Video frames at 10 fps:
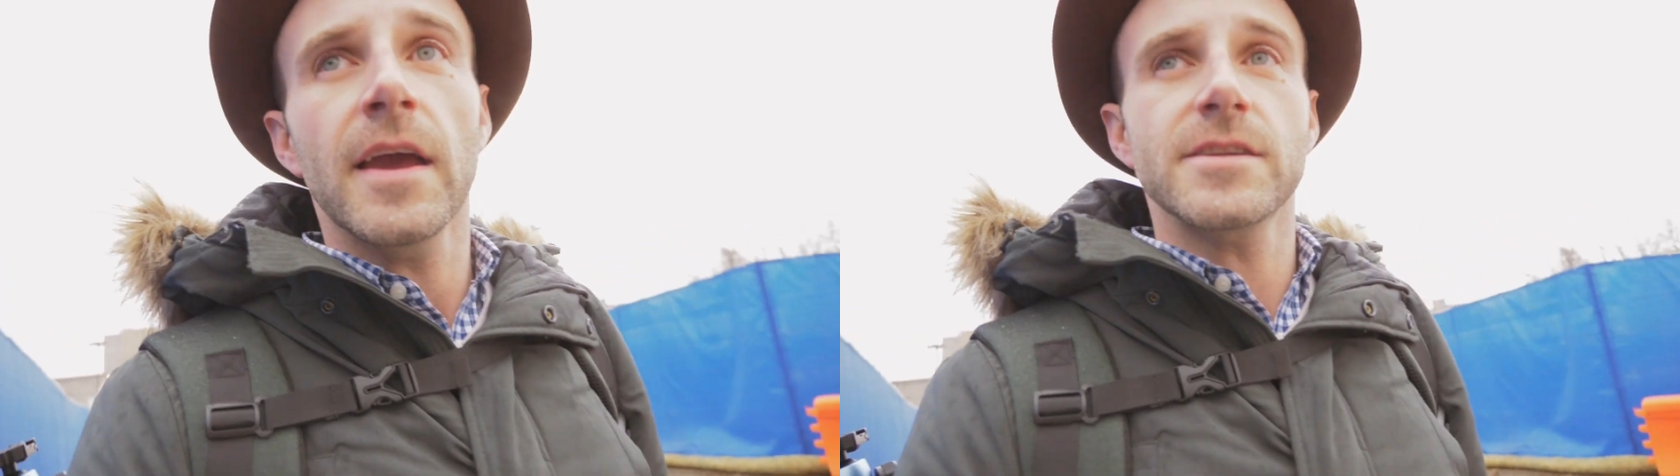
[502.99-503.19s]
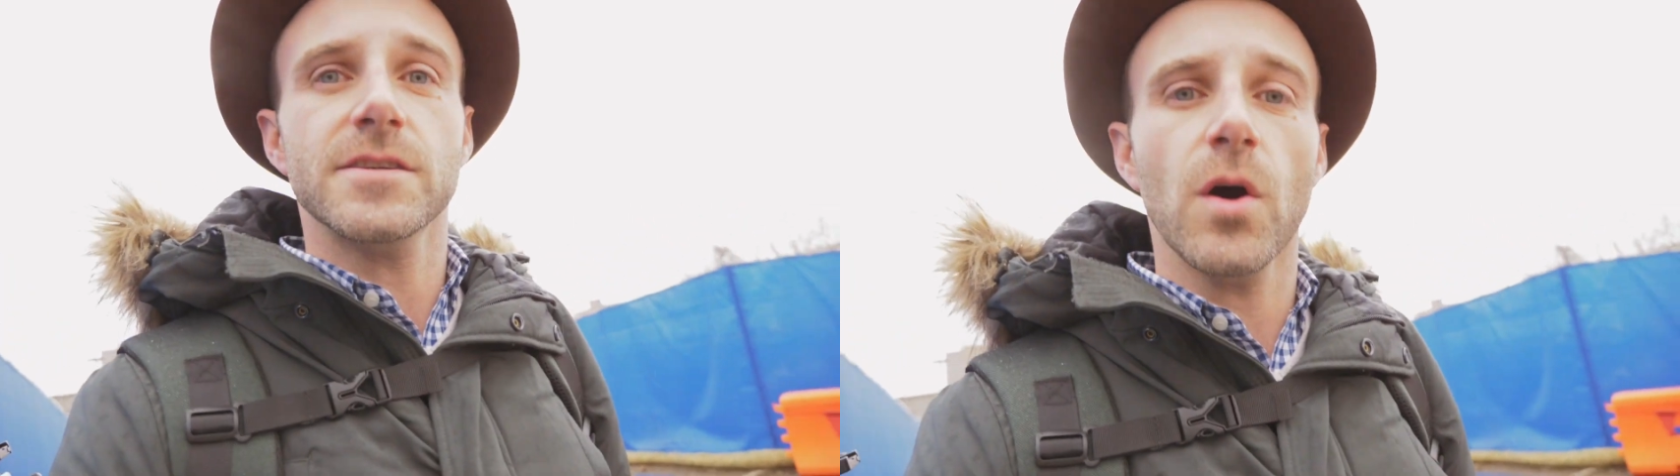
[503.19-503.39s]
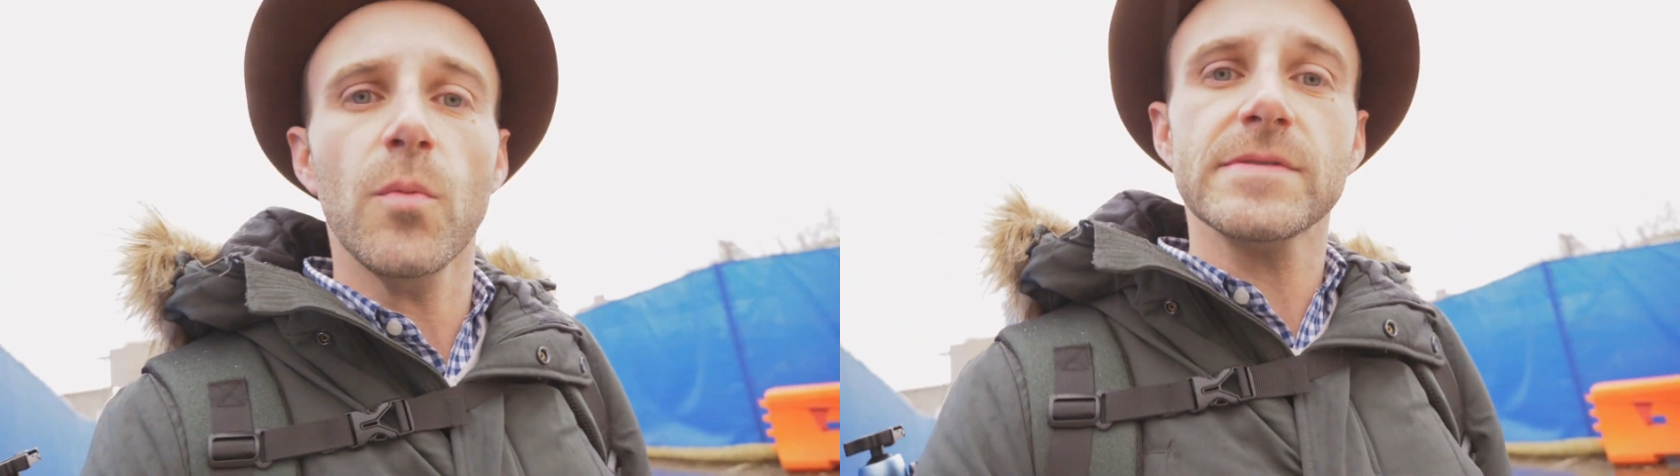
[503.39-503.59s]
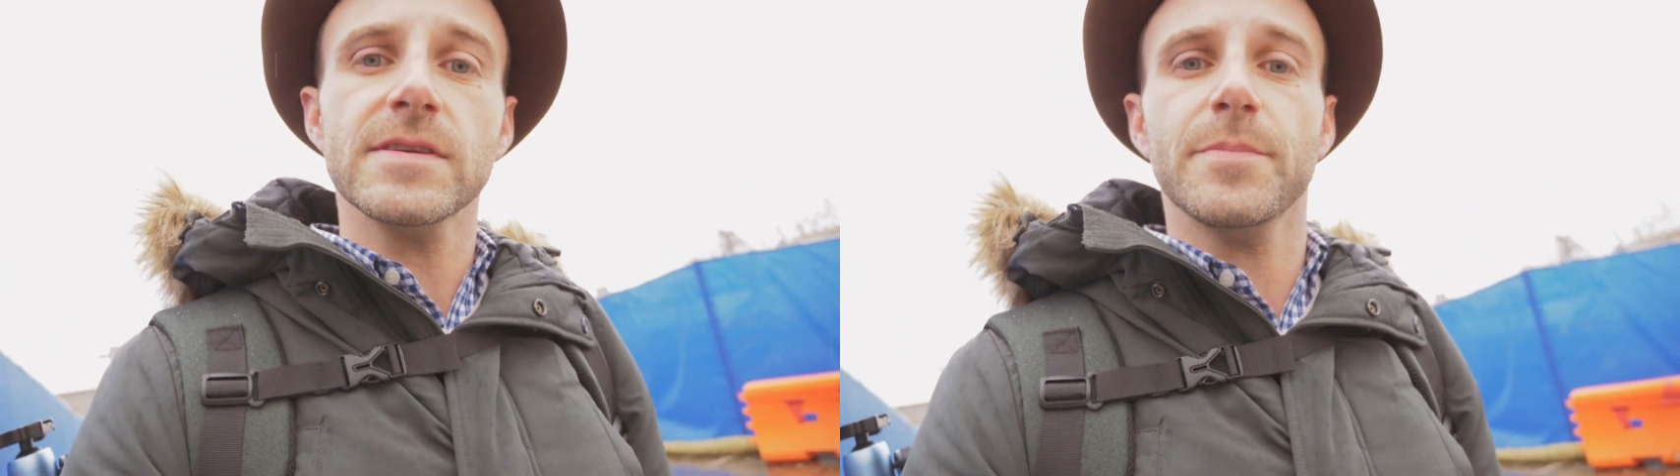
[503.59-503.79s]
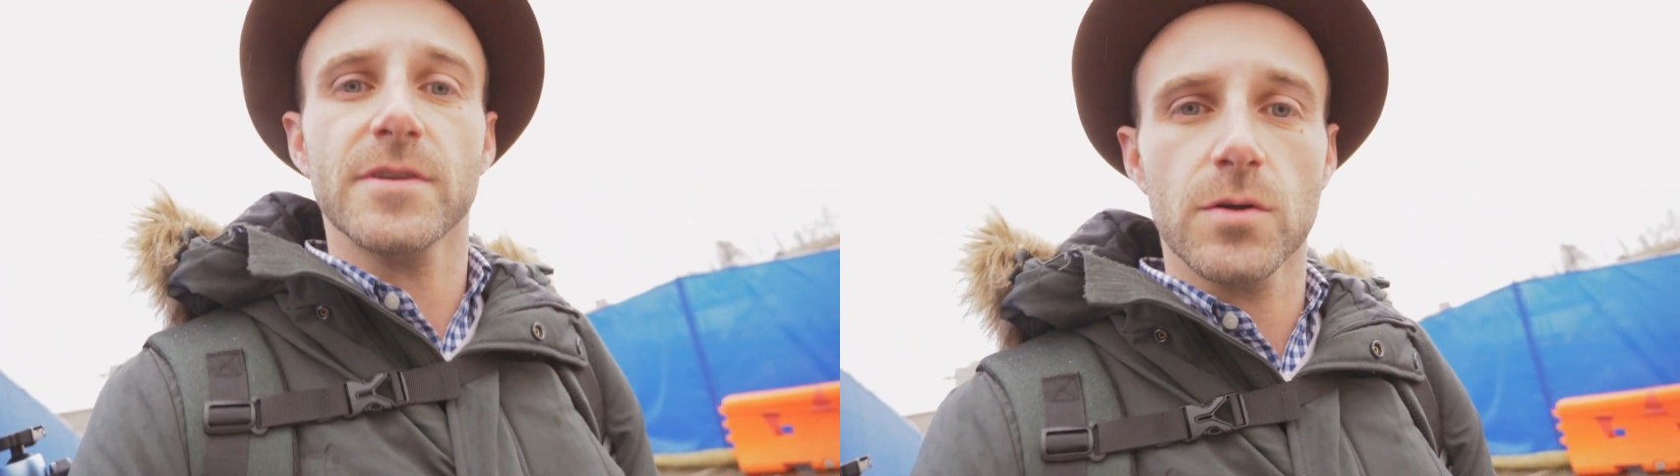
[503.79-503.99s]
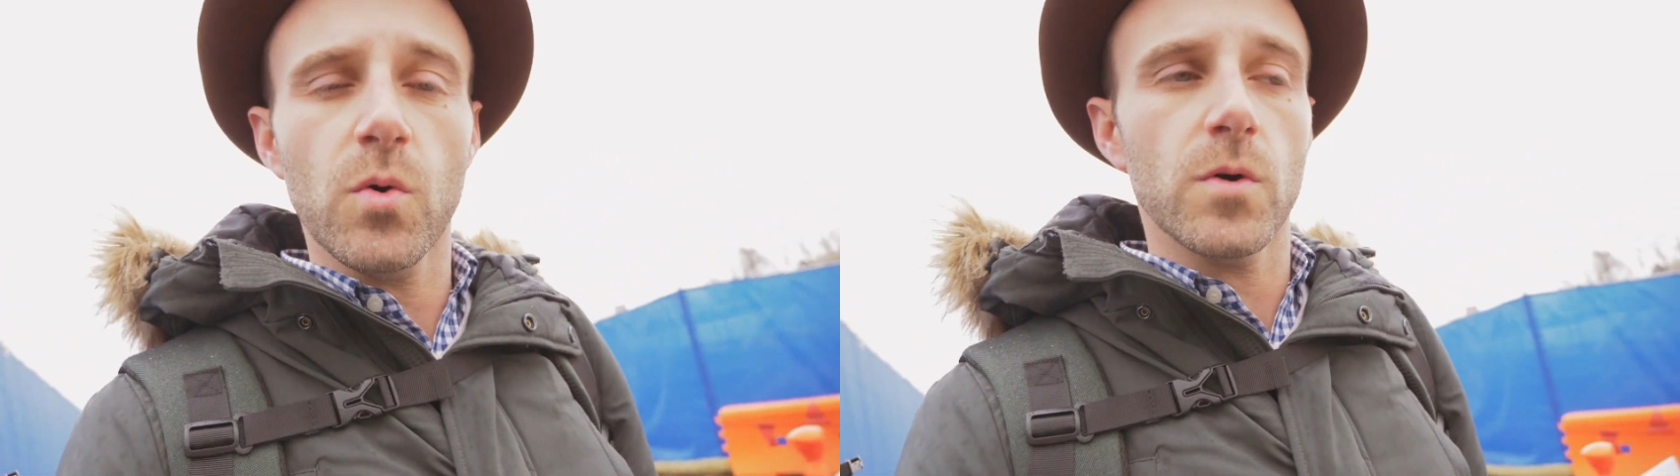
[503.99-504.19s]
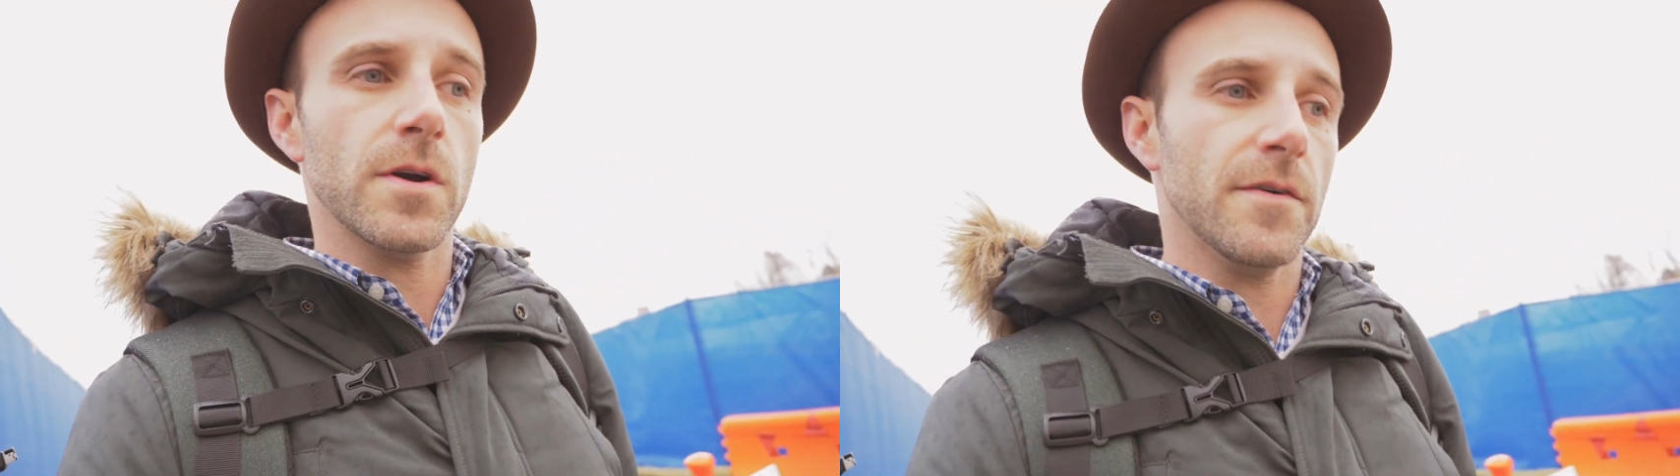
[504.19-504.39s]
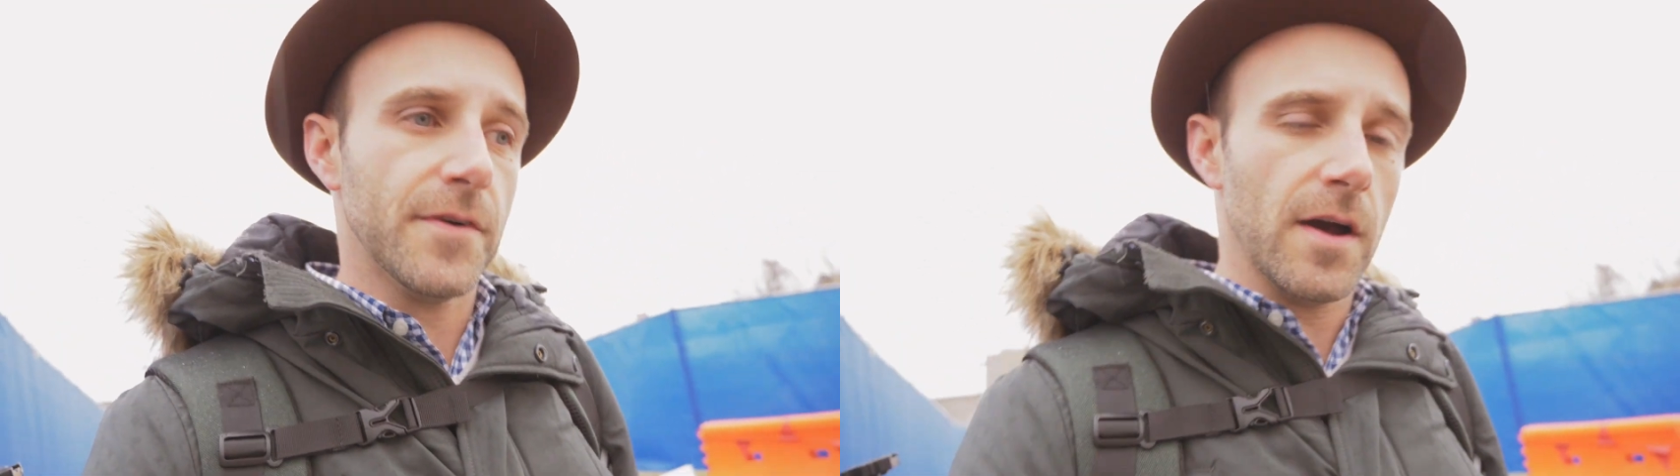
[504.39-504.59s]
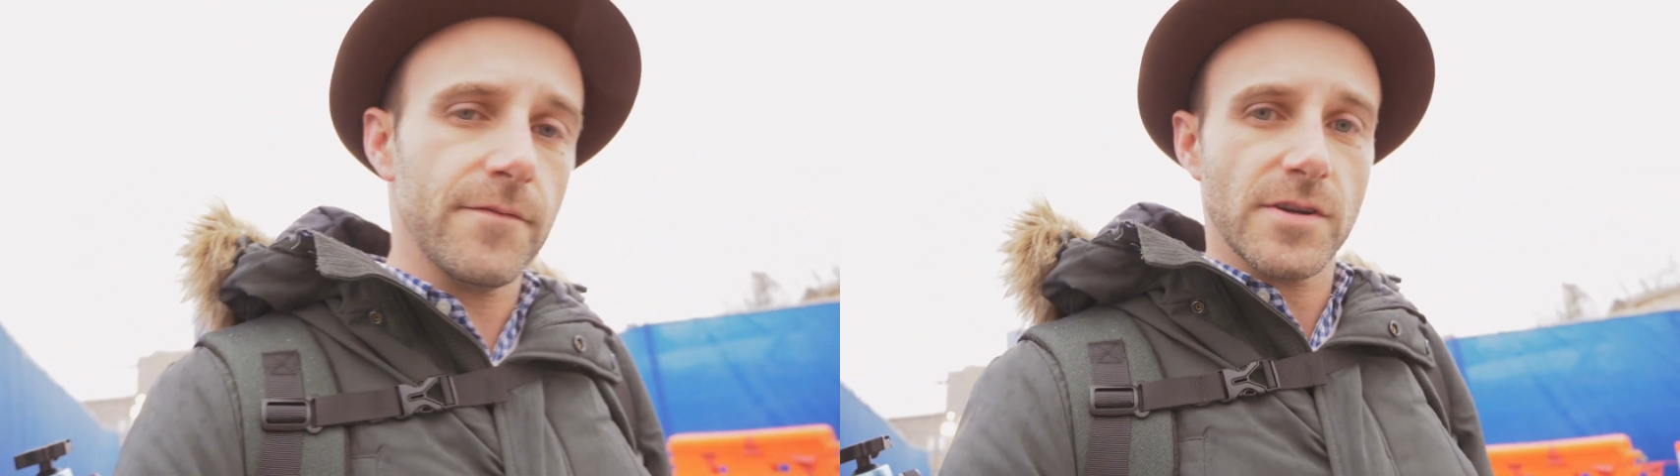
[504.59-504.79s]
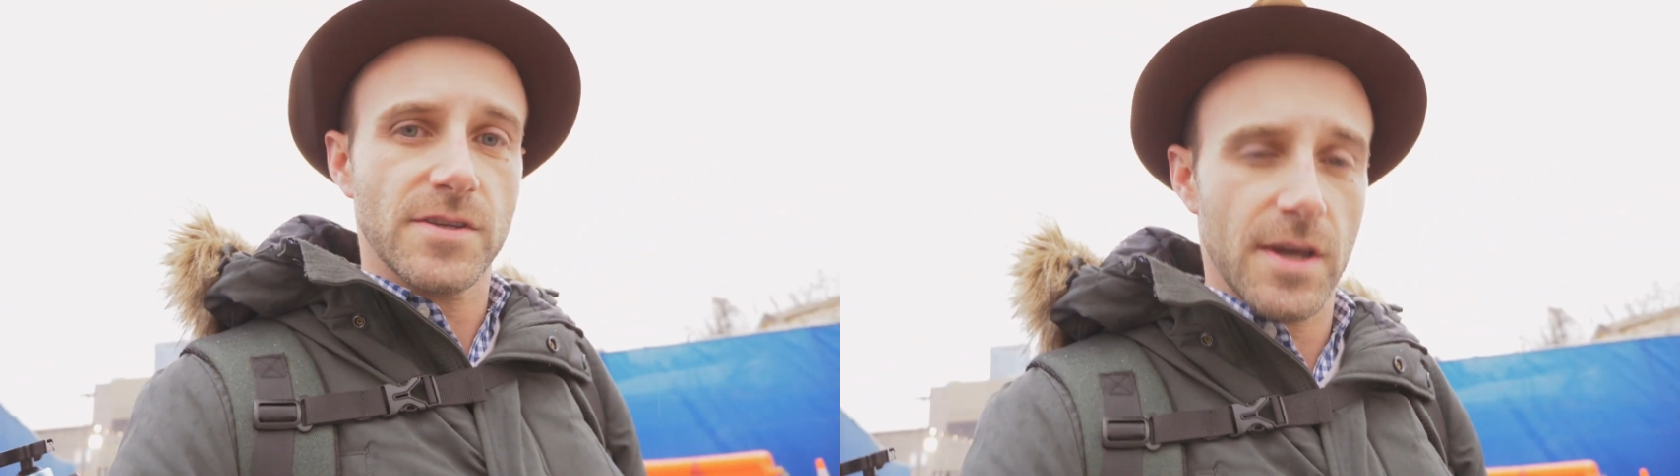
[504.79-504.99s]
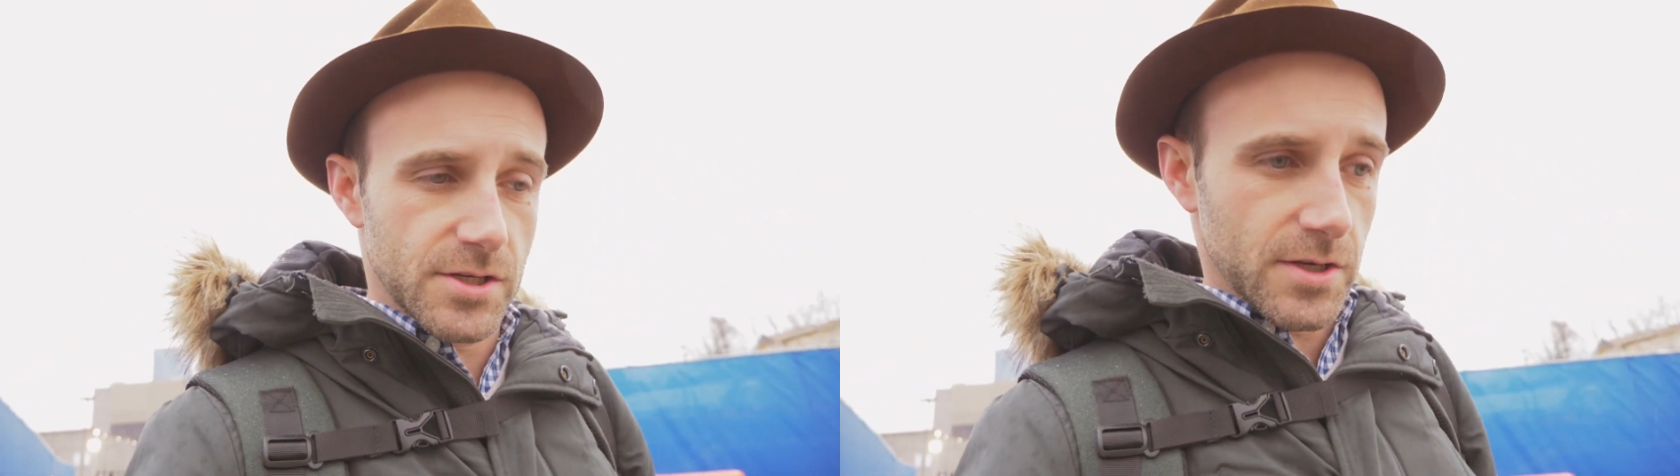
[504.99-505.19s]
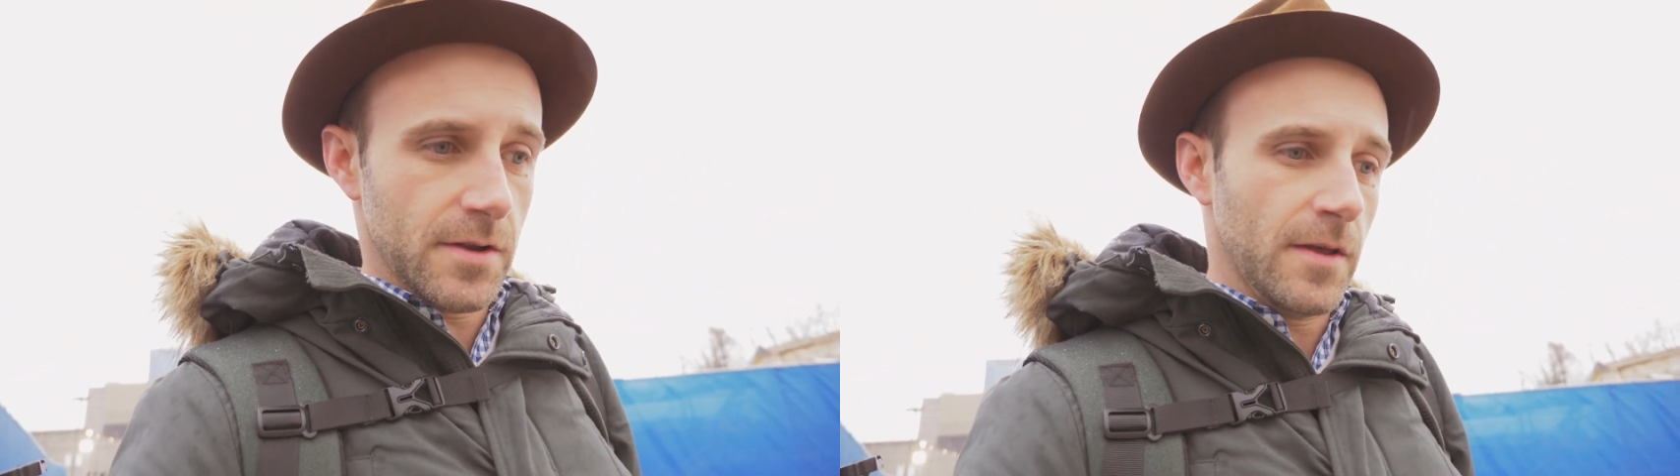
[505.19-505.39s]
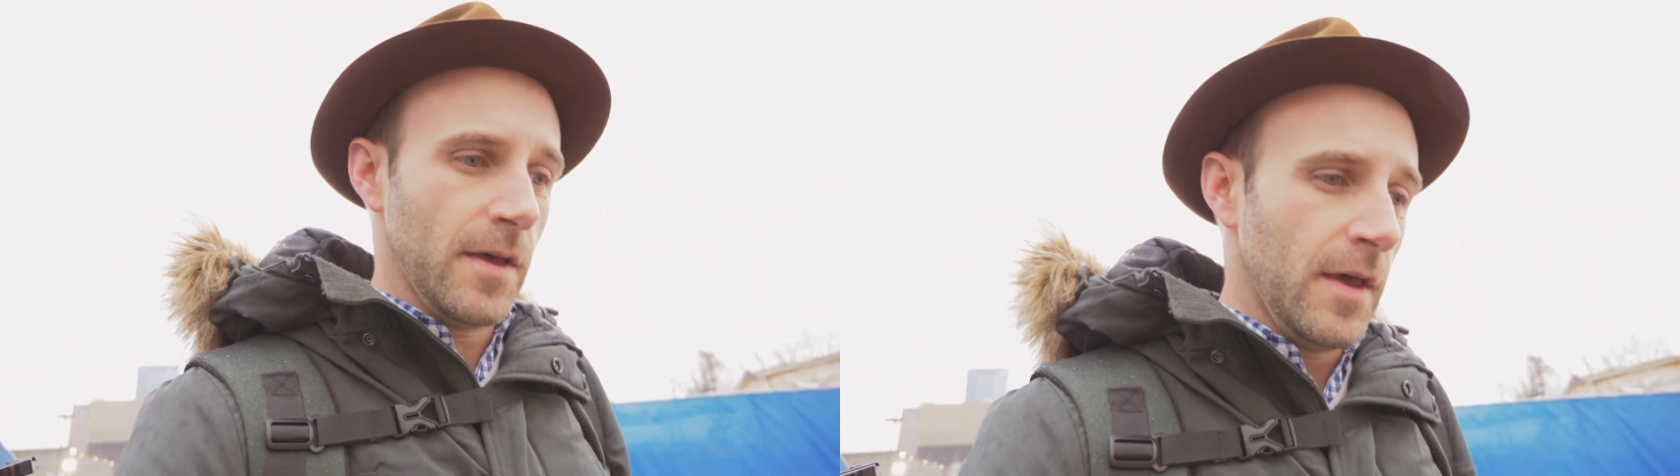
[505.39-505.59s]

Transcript: It just opens up a door of conversation